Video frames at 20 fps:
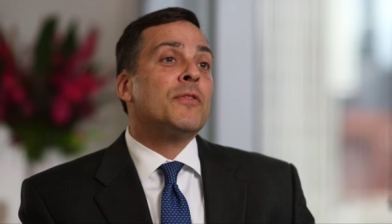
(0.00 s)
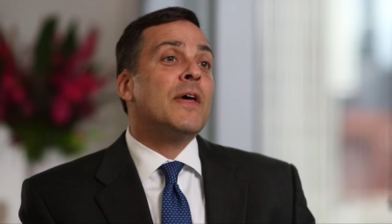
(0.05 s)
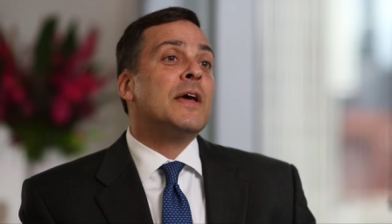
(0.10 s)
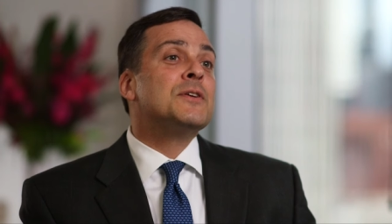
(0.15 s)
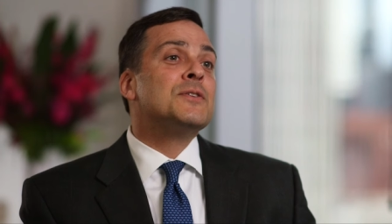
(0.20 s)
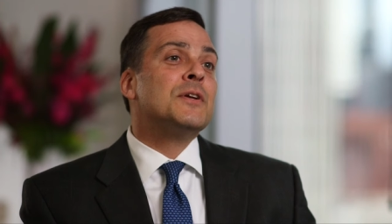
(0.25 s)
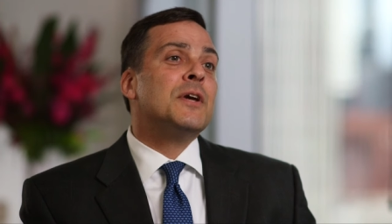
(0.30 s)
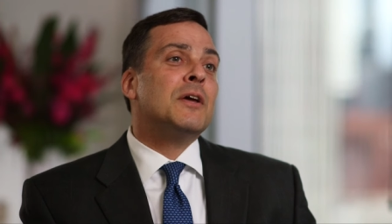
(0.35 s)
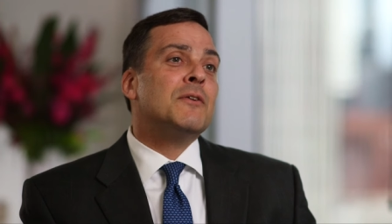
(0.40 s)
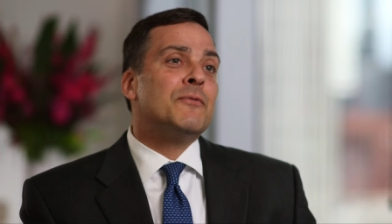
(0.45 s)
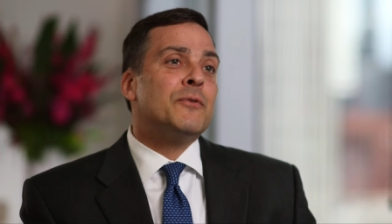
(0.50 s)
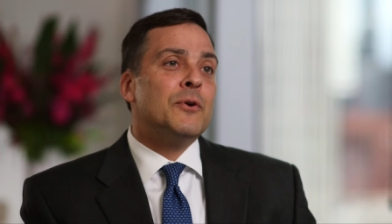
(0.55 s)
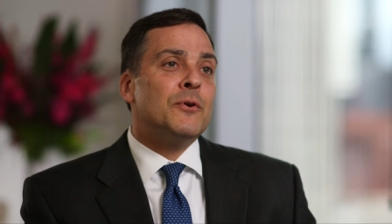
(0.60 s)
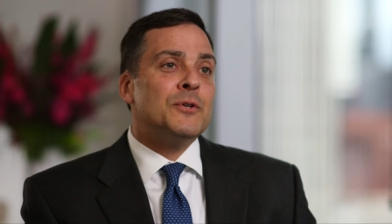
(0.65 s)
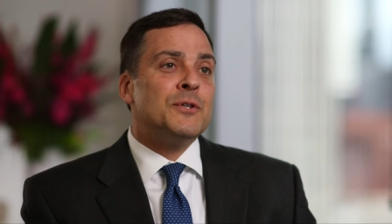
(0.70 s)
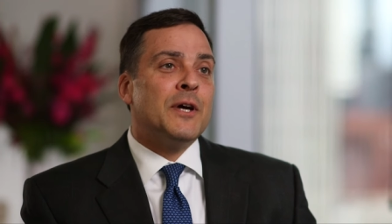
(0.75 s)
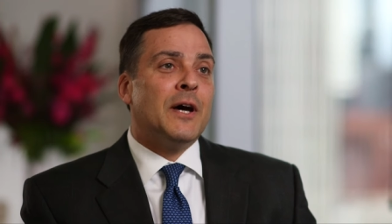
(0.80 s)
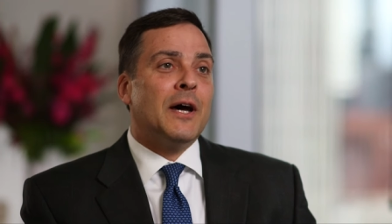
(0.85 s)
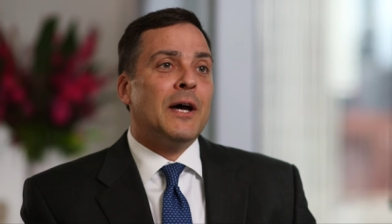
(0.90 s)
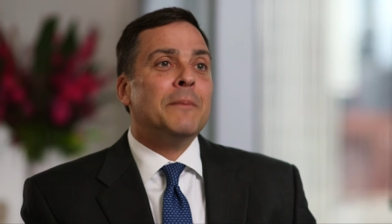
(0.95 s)
thanks again for your
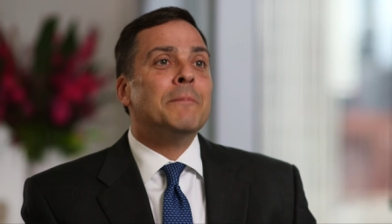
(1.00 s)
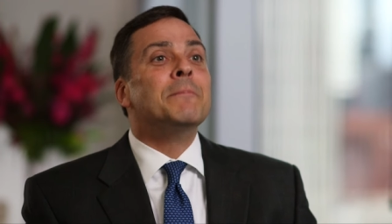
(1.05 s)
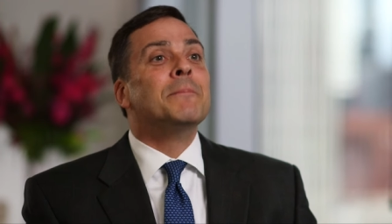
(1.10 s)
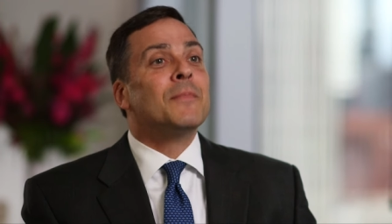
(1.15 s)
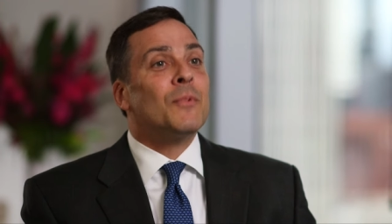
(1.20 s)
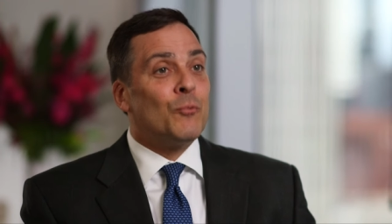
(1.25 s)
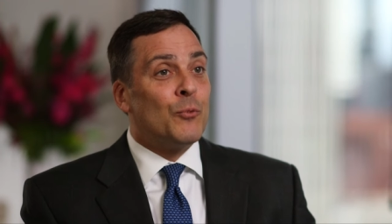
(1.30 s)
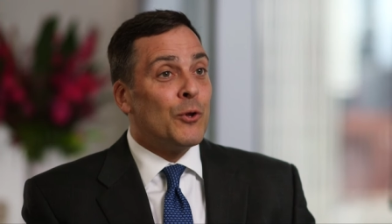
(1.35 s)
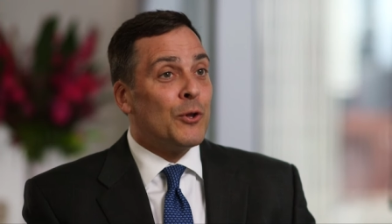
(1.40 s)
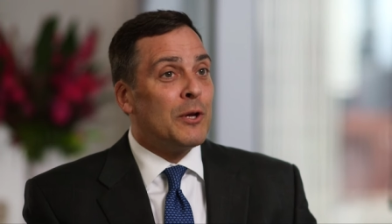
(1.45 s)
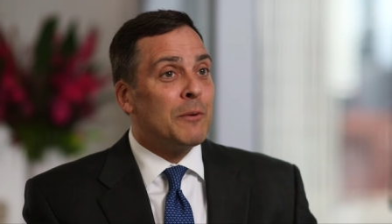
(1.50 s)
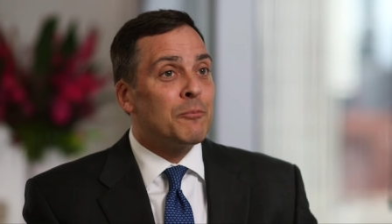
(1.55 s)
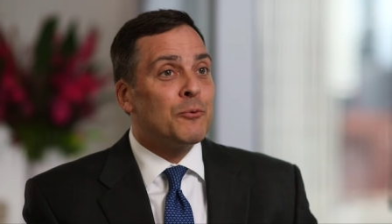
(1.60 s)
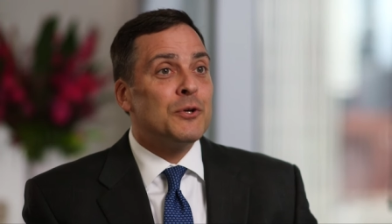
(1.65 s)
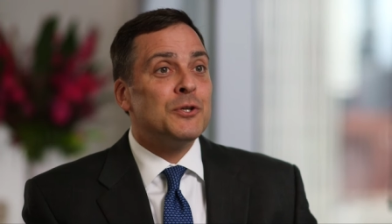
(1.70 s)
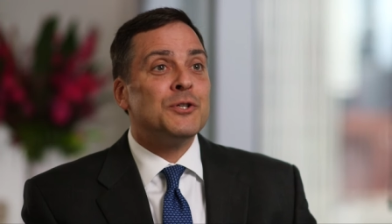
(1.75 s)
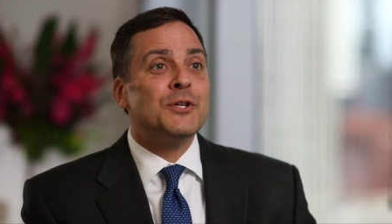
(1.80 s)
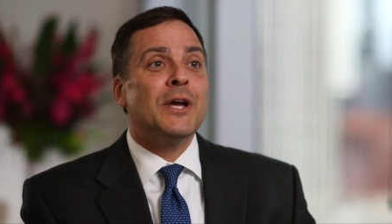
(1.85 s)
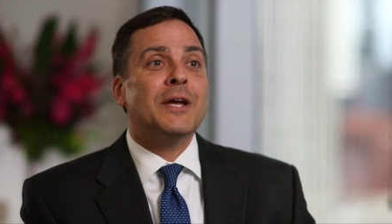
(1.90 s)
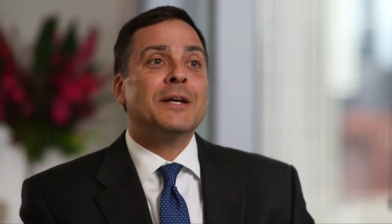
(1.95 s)
time. Really
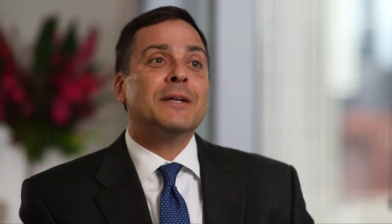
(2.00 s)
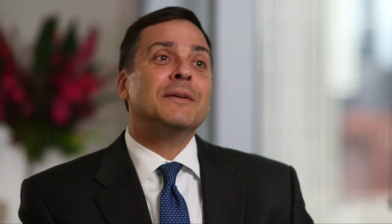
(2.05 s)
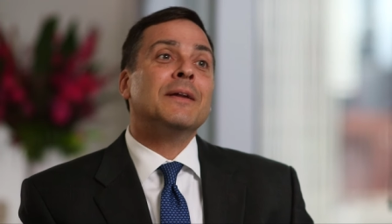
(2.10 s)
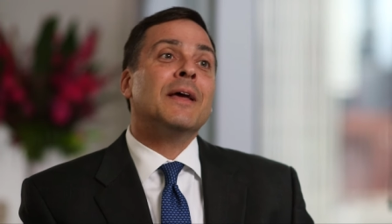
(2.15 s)
appreciate it